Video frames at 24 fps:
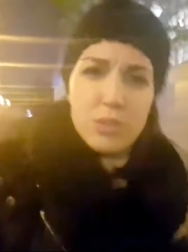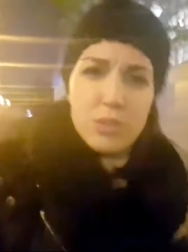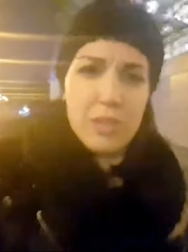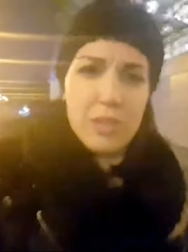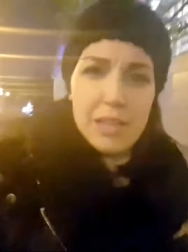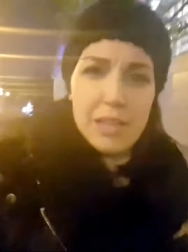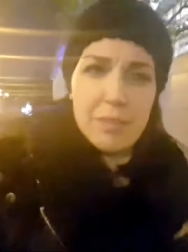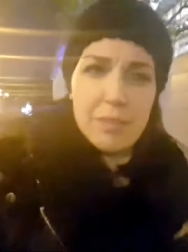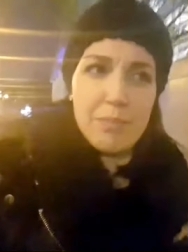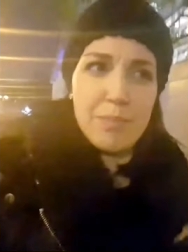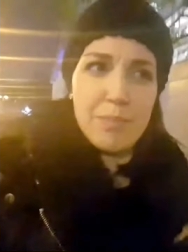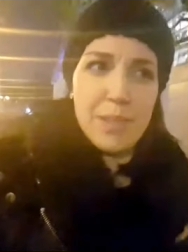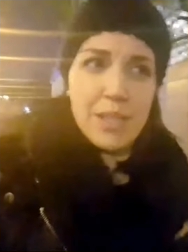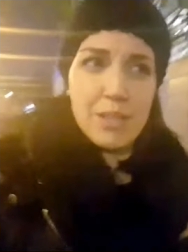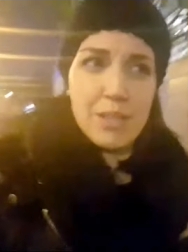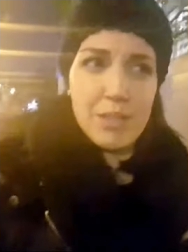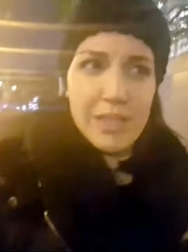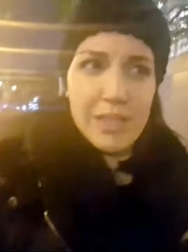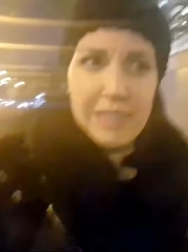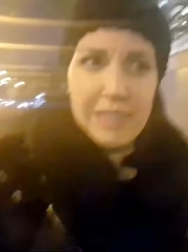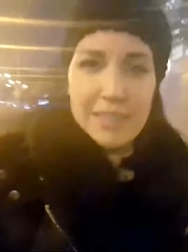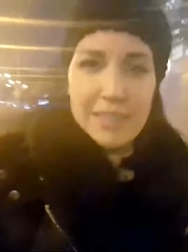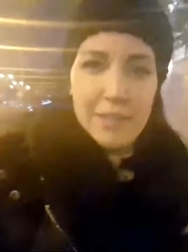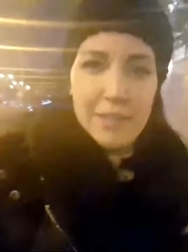like big
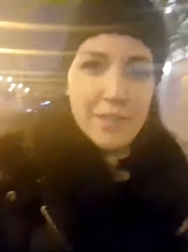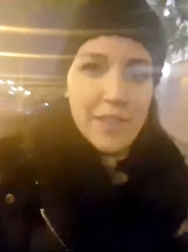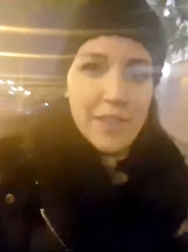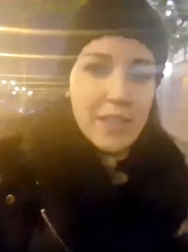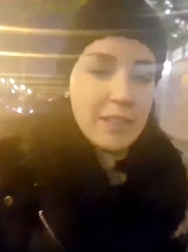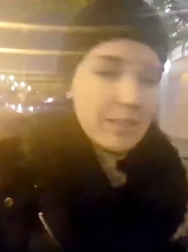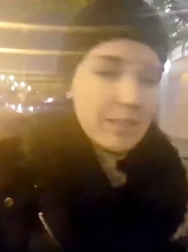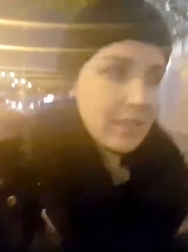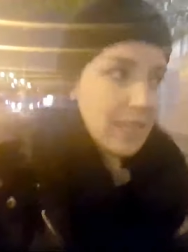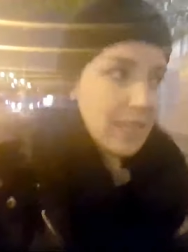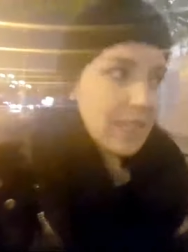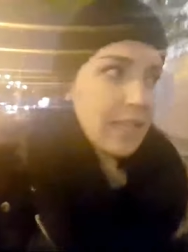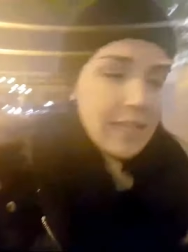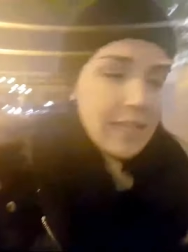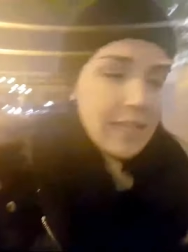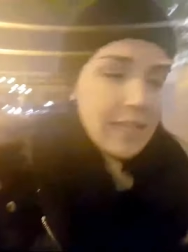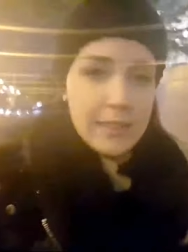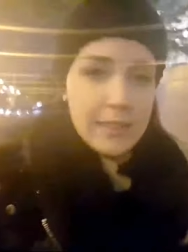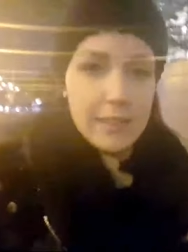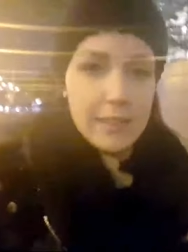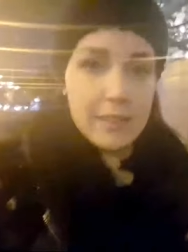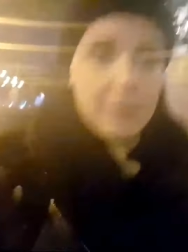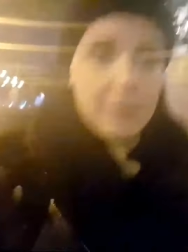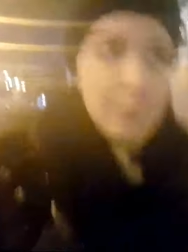crazy things like I
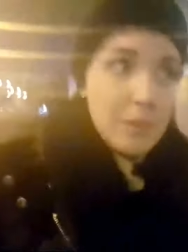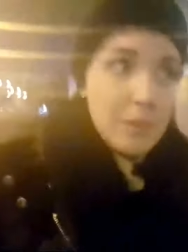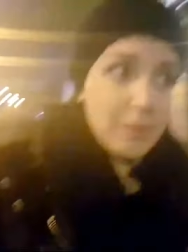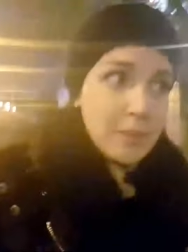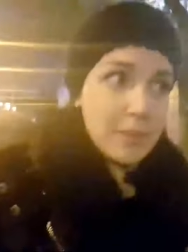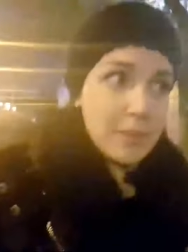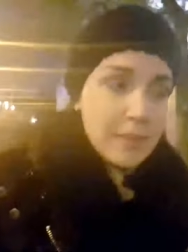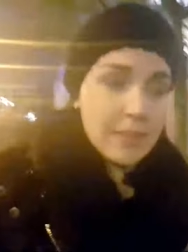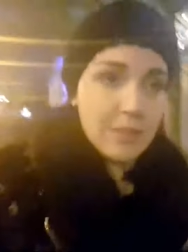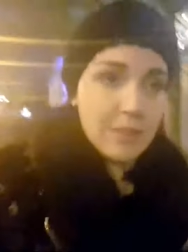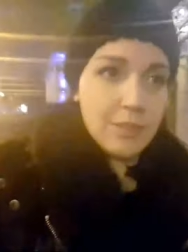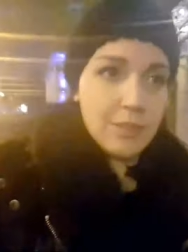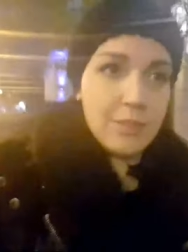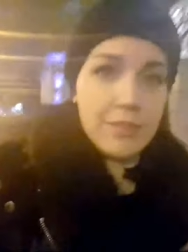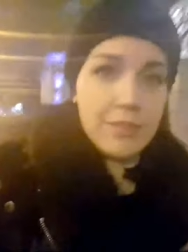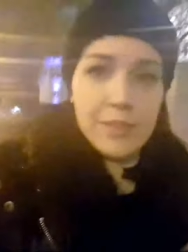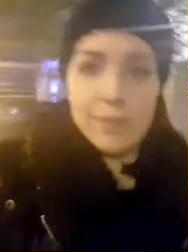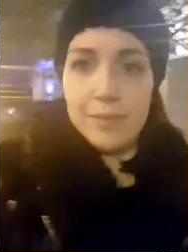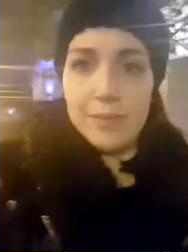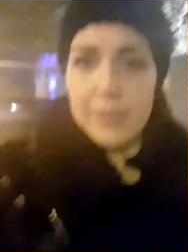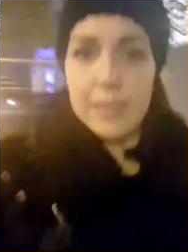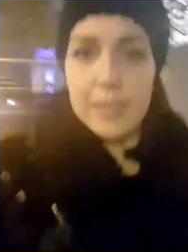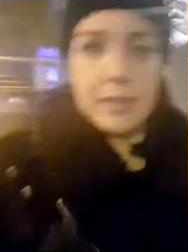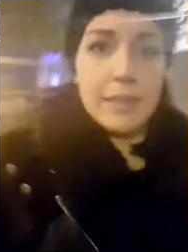did by myself in
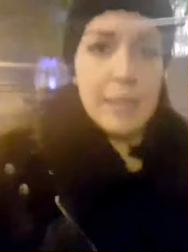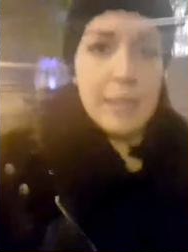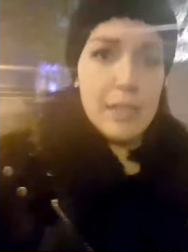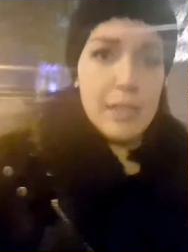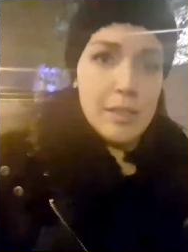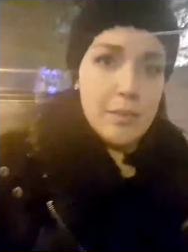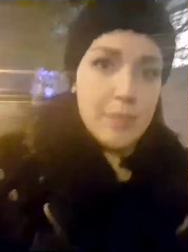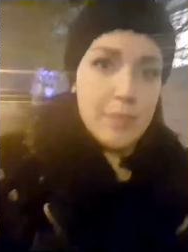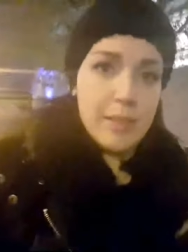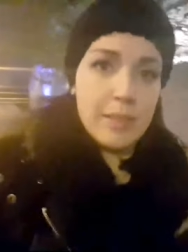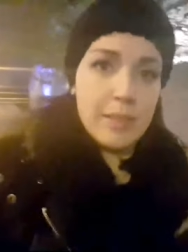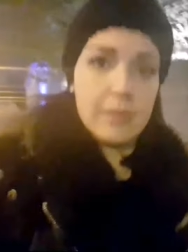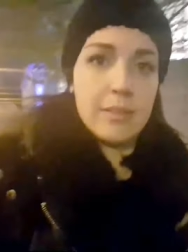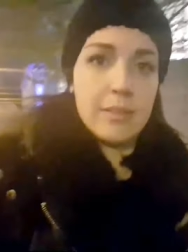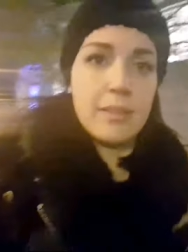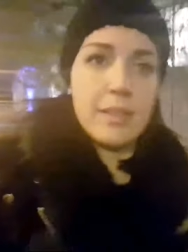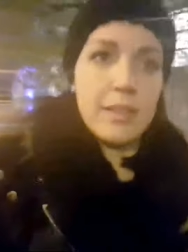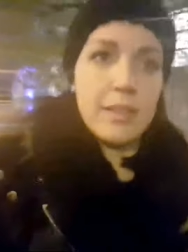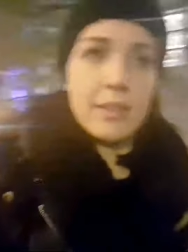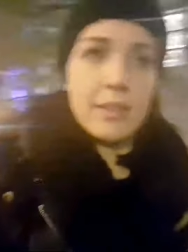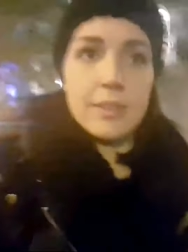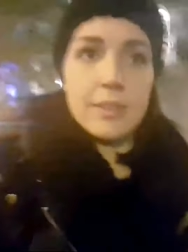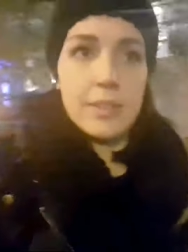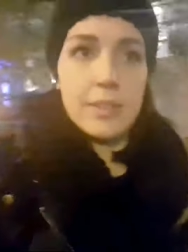Vietnam and
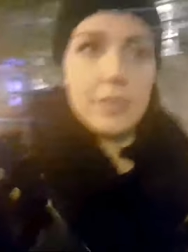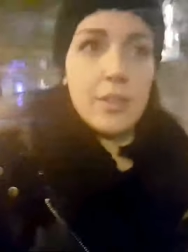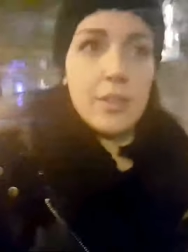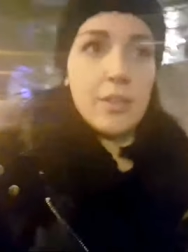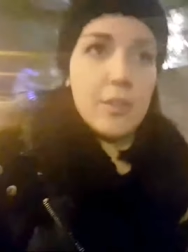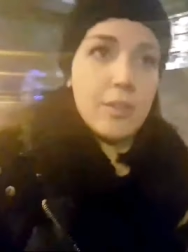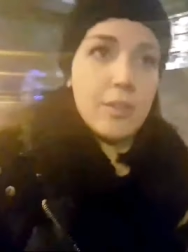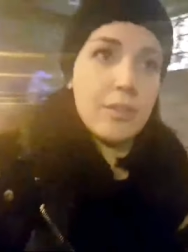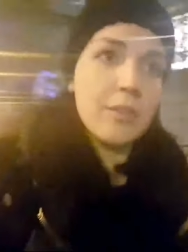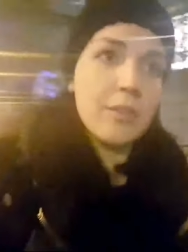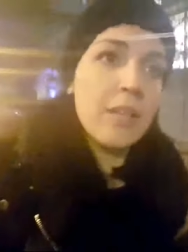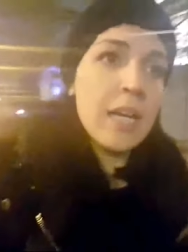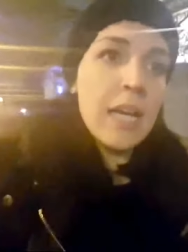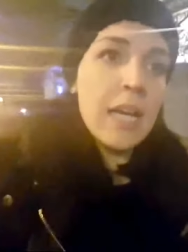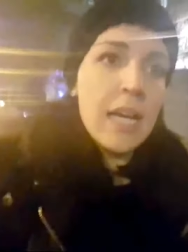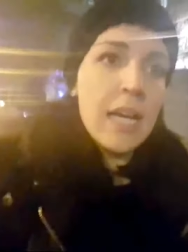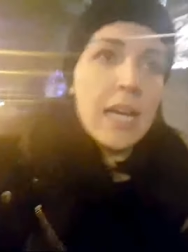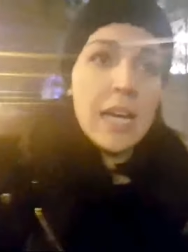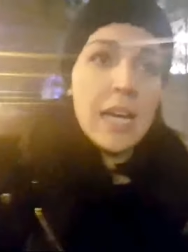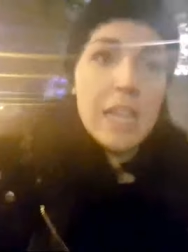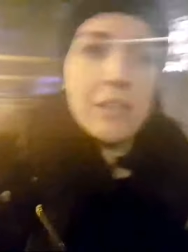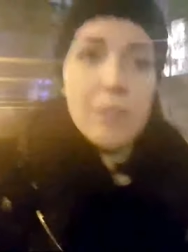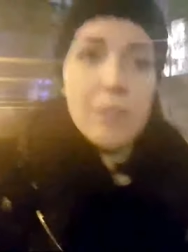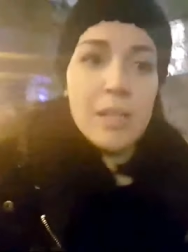
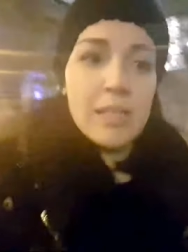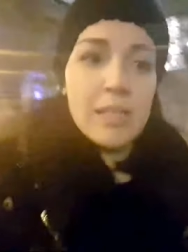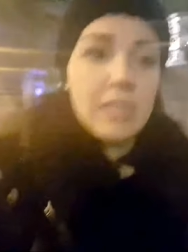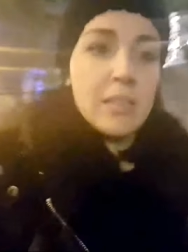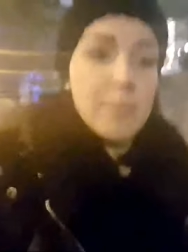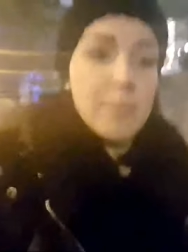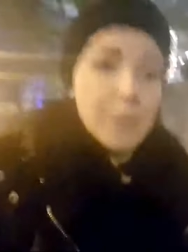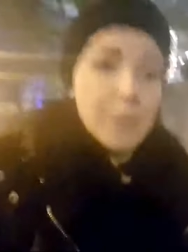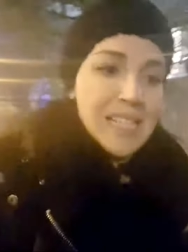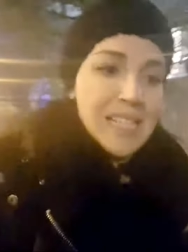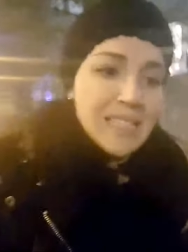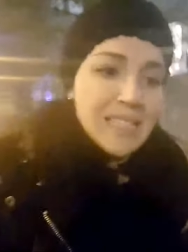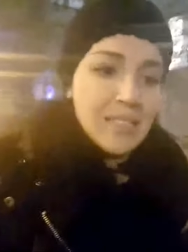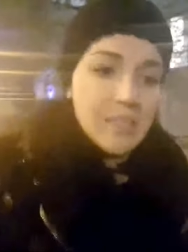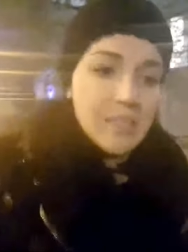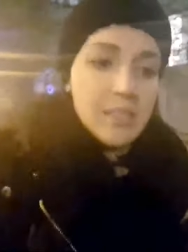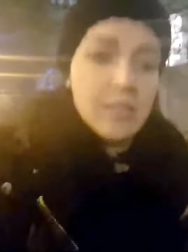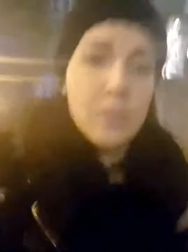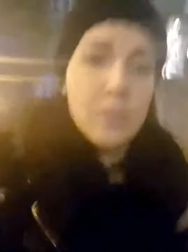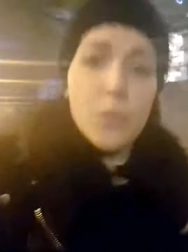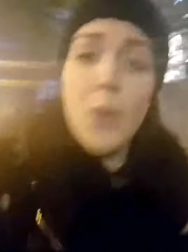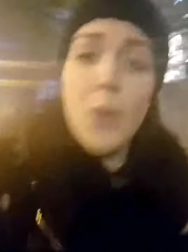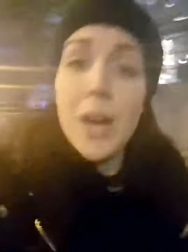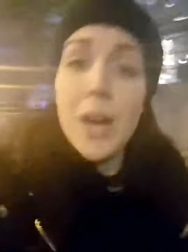around other places in
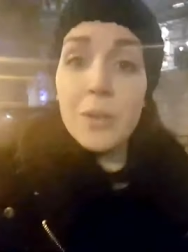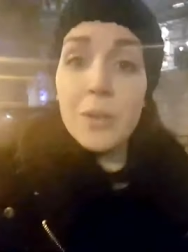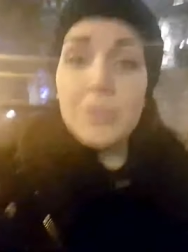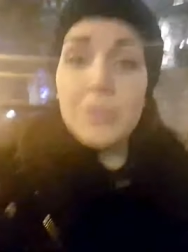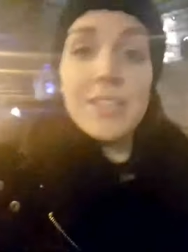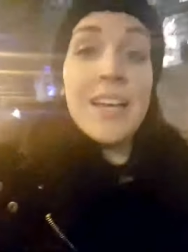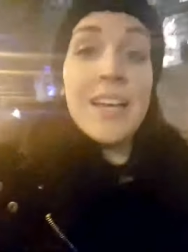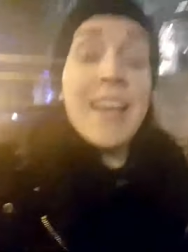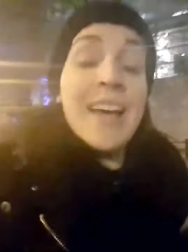the world.